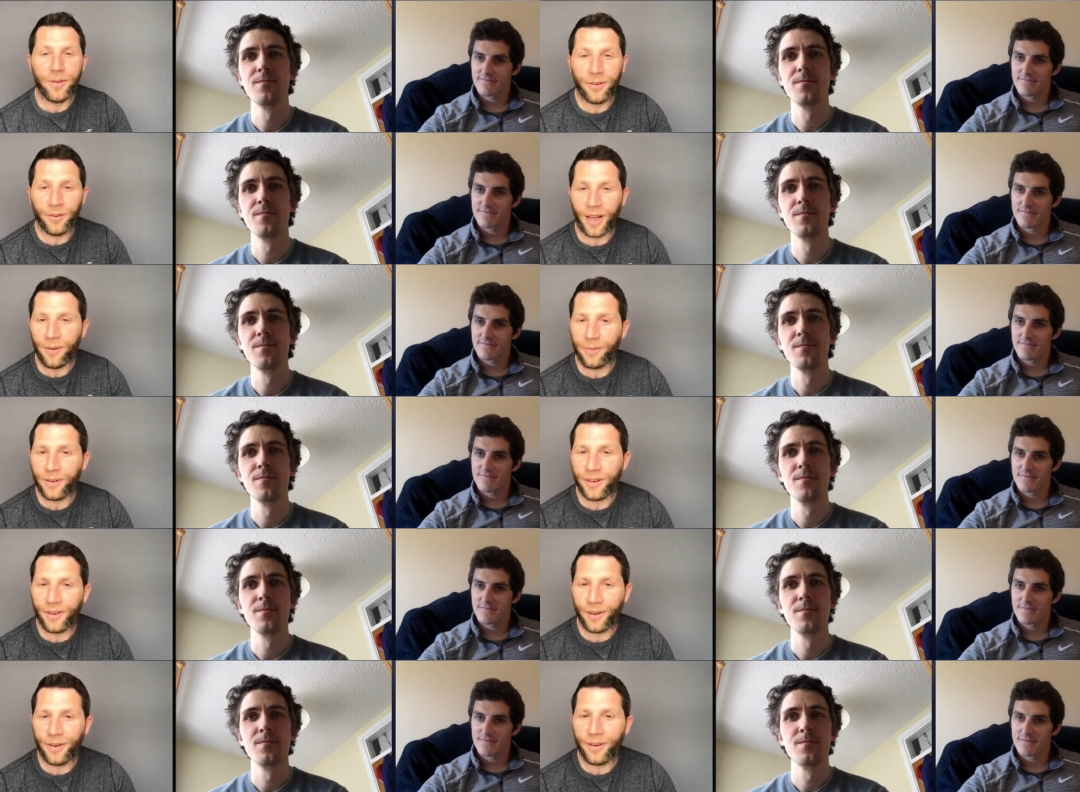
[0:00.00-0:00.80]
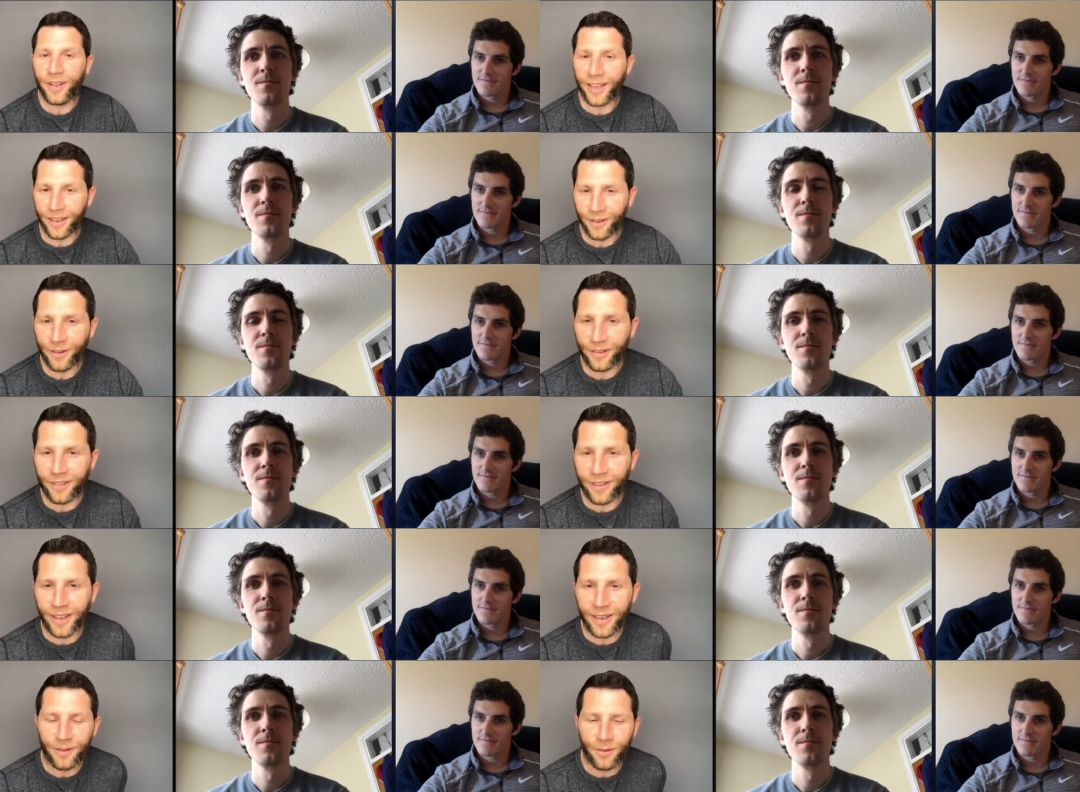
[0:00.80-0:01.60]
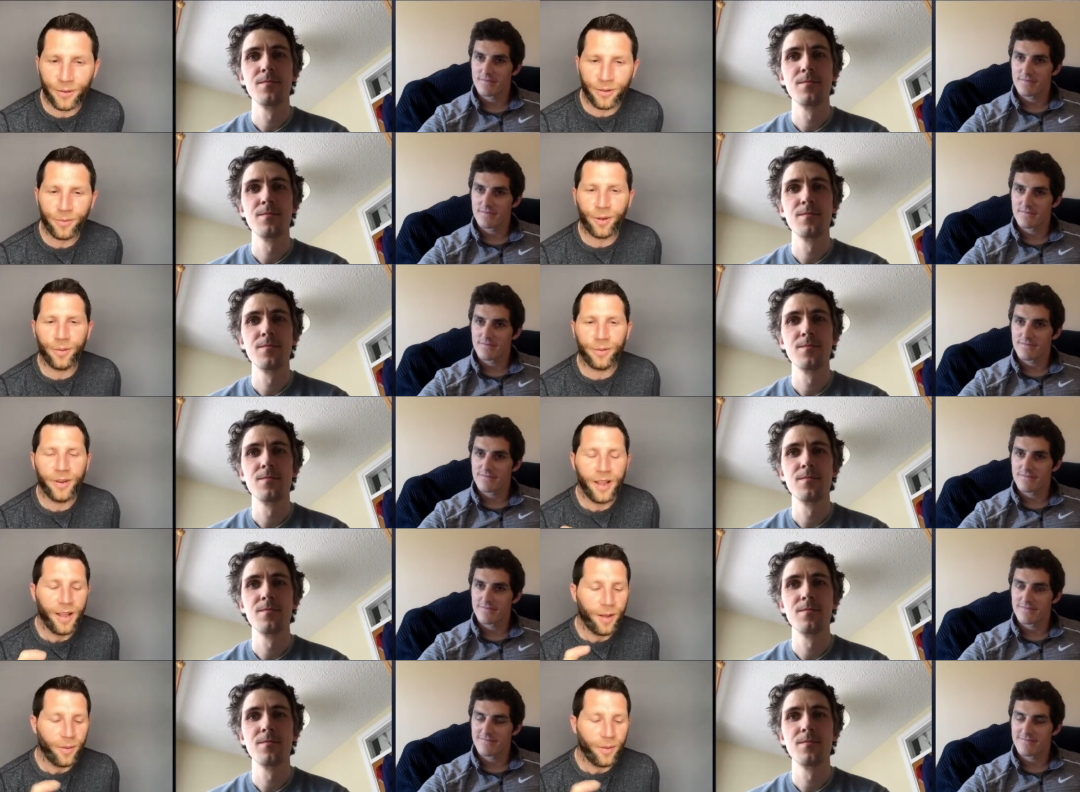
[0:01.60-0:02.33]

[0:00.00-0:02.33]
Speaker 1: do that one another day, another sliding doors moment.